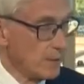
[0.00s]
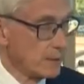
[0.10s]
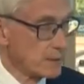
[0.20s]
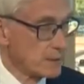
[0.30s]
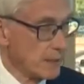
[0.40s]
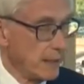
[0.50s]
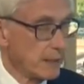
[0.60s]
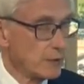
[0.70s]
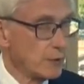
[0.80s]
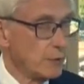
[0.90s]
being the state,
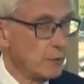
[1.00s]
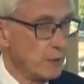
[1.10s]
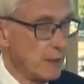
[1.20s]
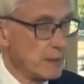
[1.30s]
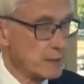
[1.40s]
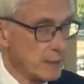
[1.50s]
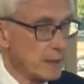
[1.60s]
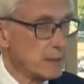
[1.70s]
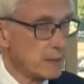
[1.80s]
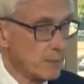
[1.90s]
to
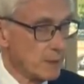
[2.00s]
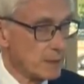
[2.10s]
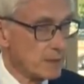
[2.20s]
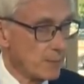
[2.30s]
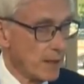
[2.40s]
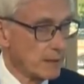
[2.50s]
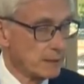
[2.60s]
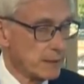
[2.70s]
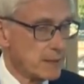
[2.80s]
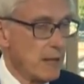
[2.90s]
cities and
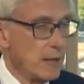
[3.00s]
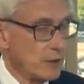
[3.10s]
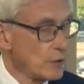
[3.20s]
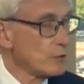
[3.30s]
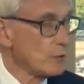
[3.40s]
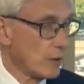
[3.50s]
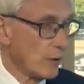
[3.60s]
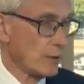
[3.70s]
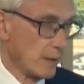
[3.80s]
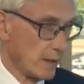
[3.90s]
municipalities. They're doing
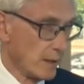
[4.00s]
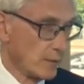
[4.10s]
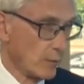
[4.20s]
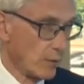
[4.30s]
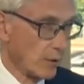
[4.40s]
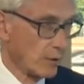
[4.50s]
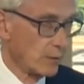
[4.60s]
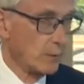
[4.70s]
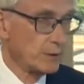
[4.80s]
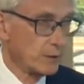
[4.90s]
all the hard work.
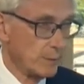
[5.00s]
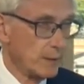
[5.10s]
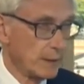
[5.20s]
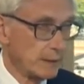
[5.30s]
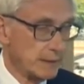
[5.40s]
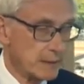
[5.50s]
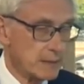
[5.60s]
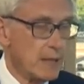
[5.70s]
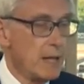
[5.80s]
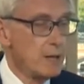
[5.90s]
We should be at least